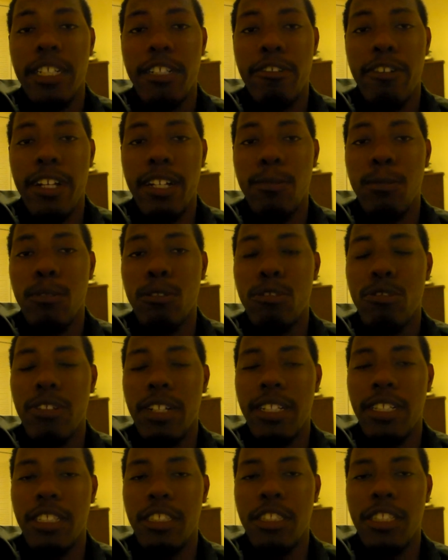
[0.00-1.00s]
Incredible is
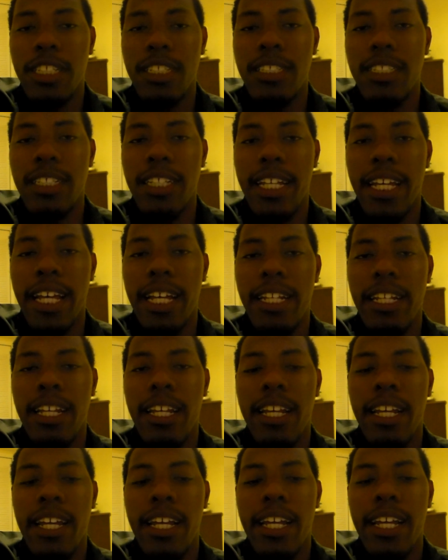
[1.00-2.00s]
trying to adjust to that,
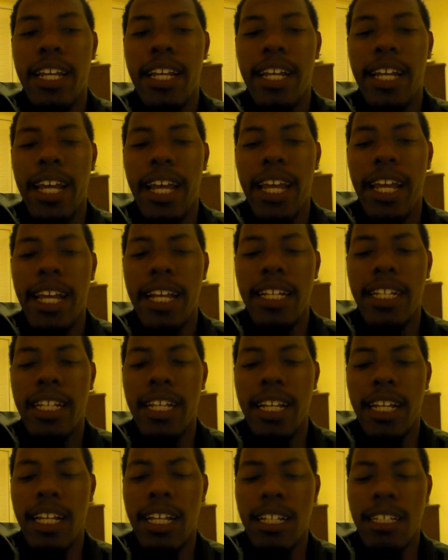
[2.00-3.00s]
and
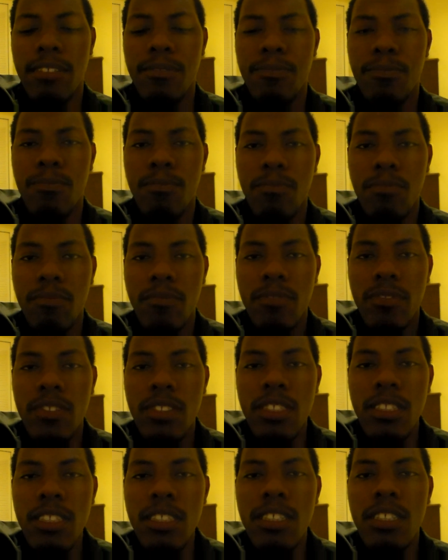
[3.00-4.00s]

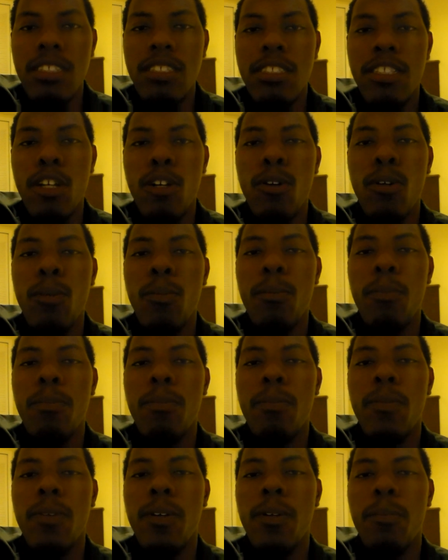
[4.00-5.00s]
so
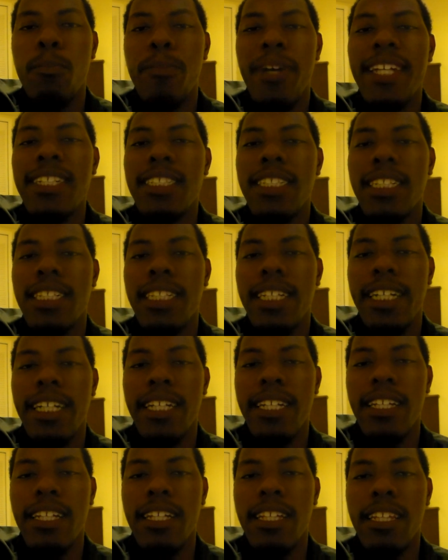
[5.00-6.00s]

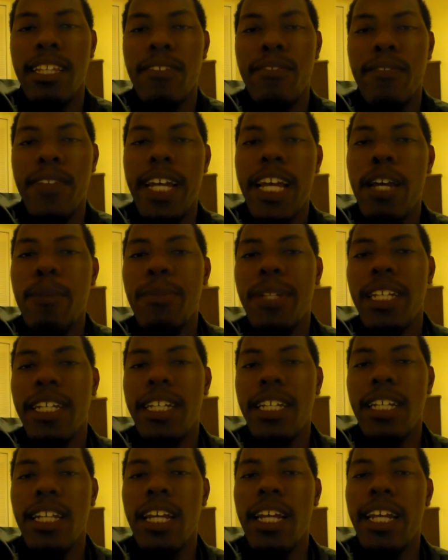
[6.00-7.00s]
basically the
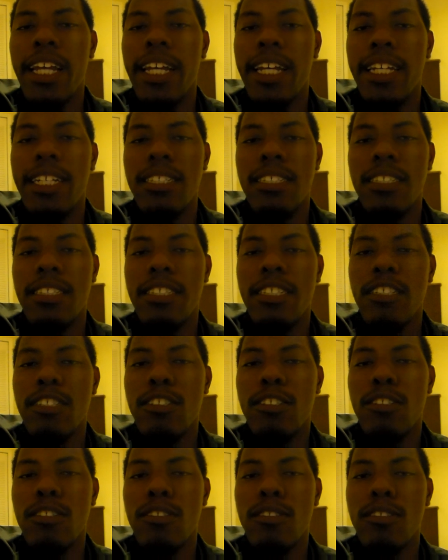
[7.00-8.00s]
family is
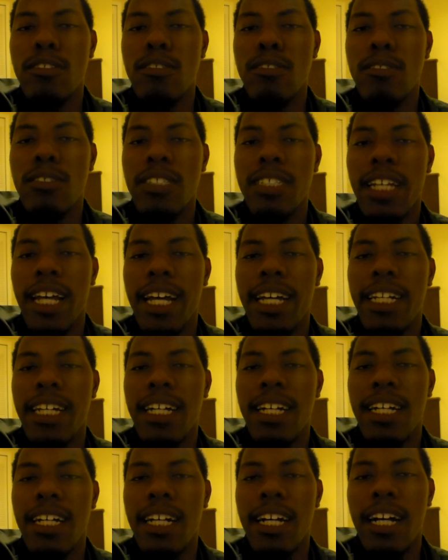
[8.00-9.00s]
still kind
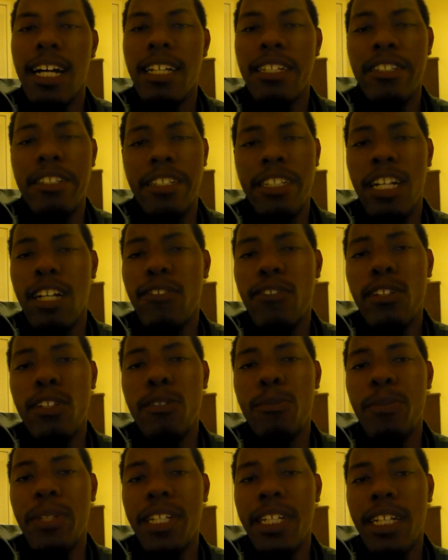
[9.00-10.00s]
of
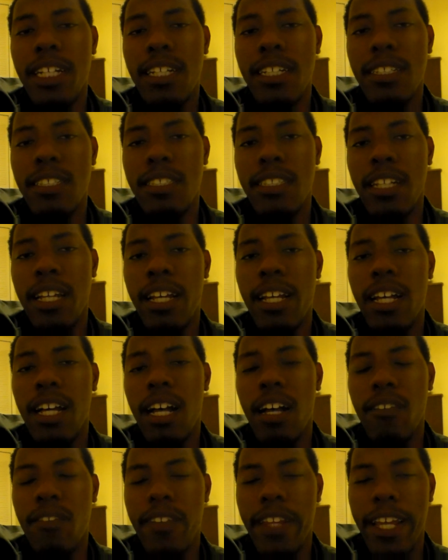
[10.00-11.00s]
undercover because
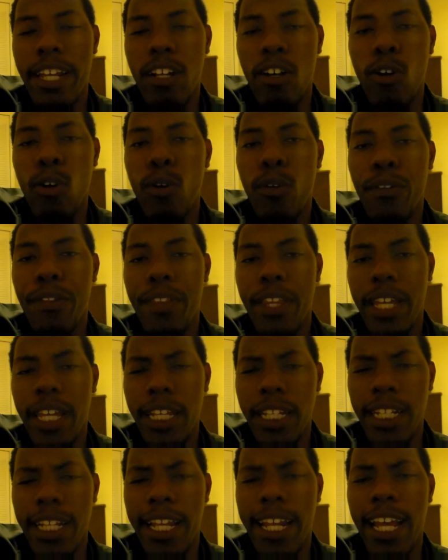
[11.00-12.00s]
of that whole
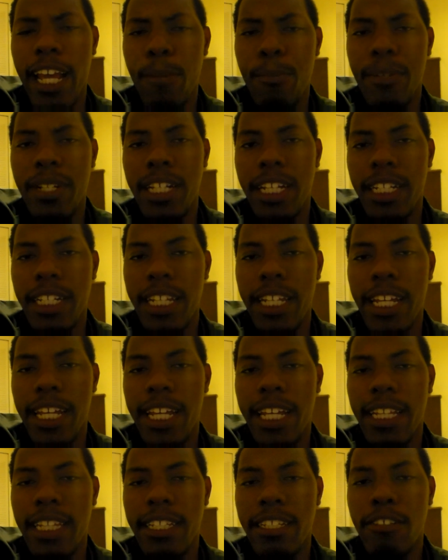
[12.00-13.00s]
thing that happened at the
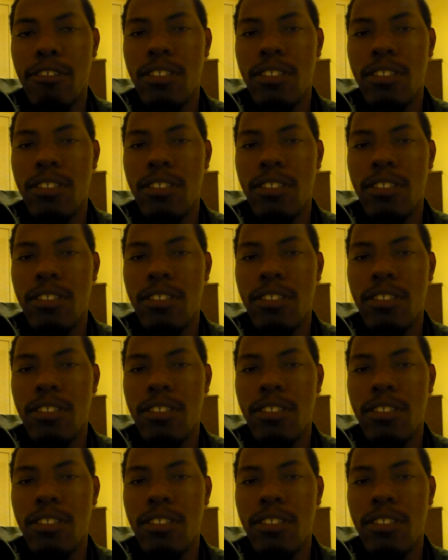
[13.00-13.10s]
end.